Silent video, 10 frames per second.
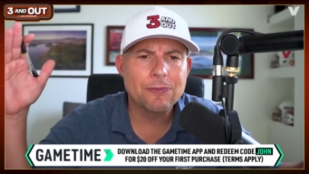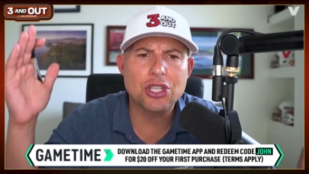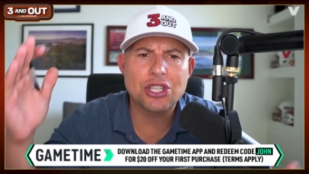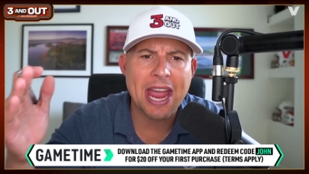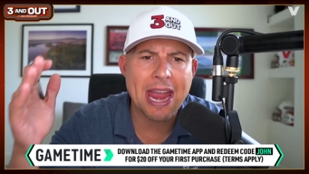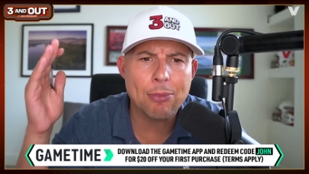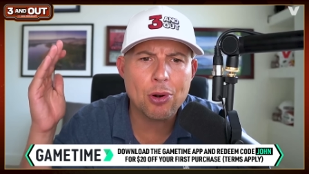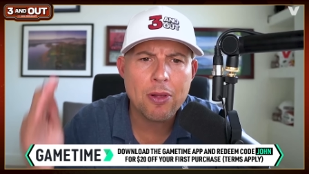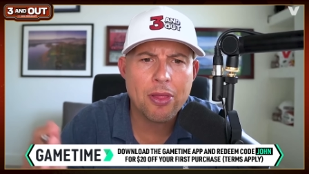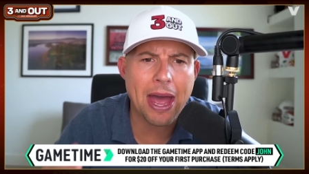Just
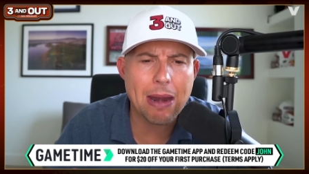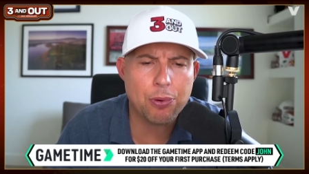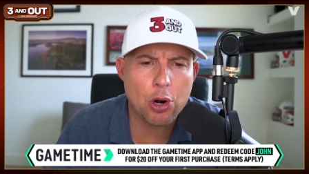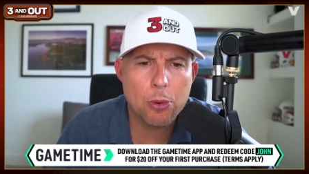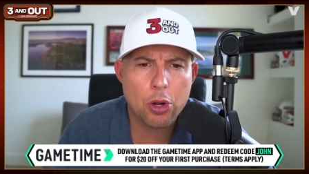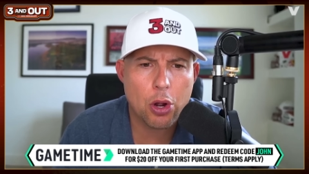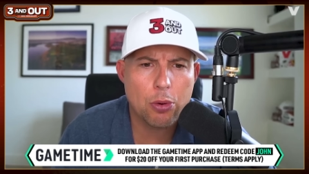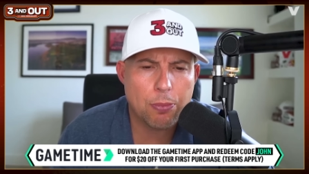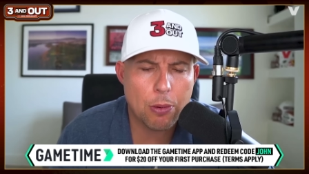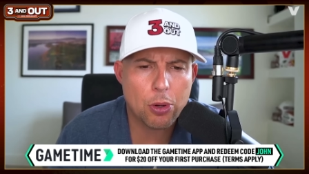hammer that promo
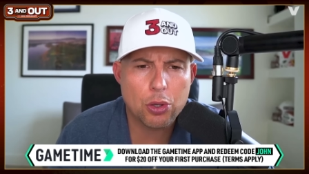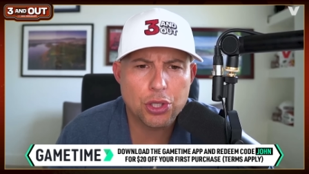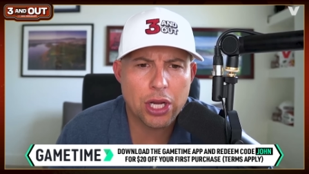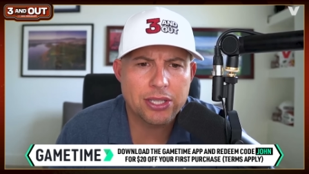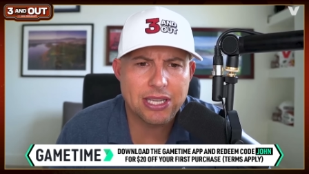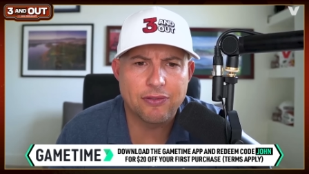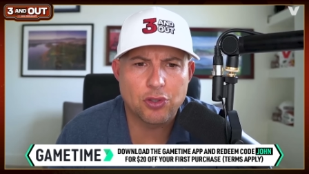code, promo code John, save